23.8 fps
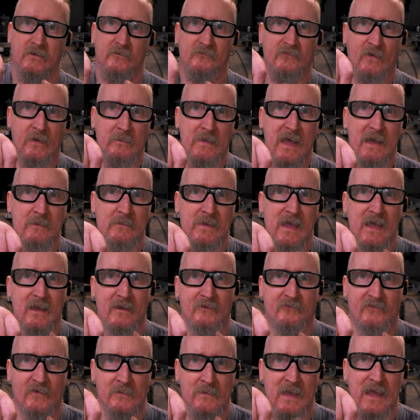from, M
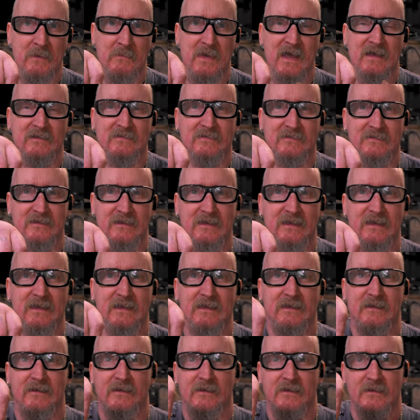from
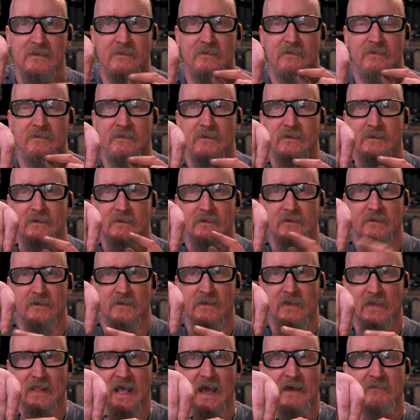MSC
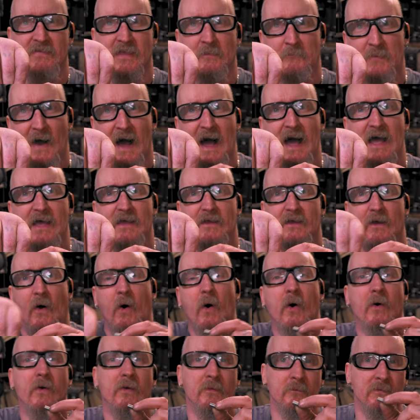you'd have to buy,
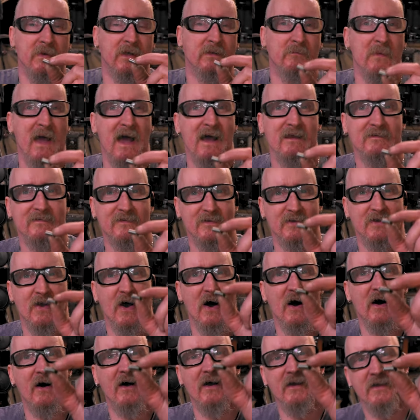or
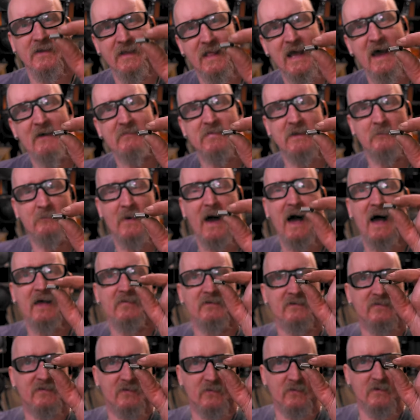McMaster-Carr, you'd have to buy
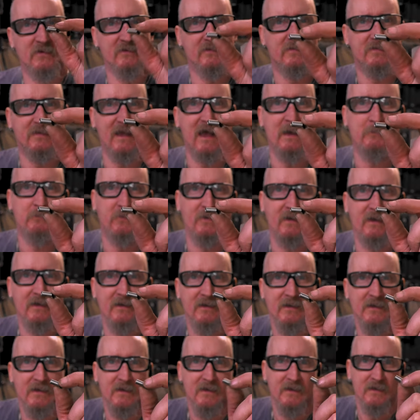the screws separate.
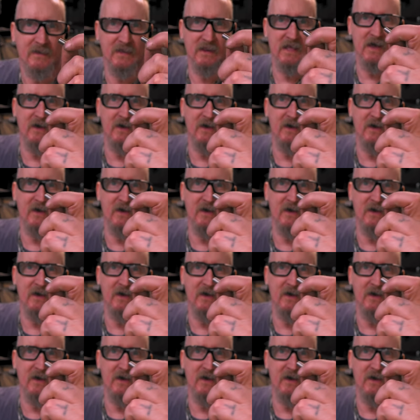You